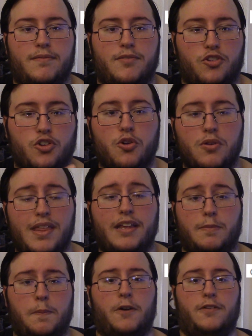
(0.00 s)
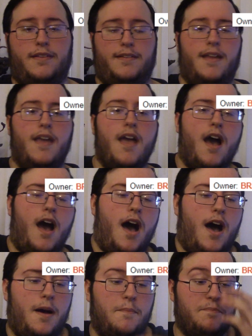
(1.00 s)
Screw this person.
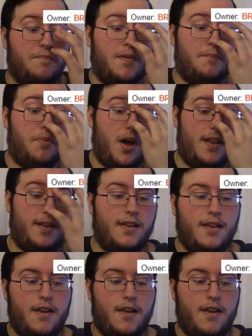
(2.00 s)
Um, but